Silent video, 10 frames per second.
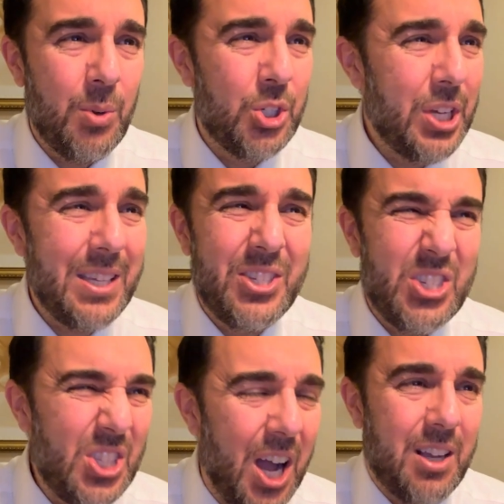Moshe's
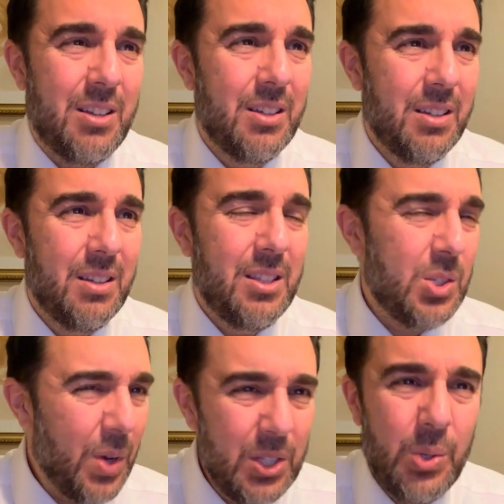stuck,
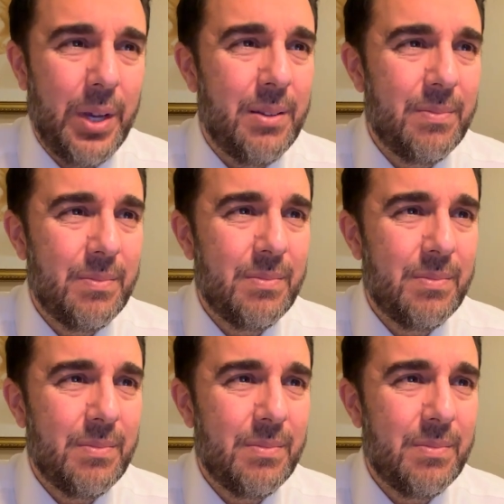doesn't want to do it,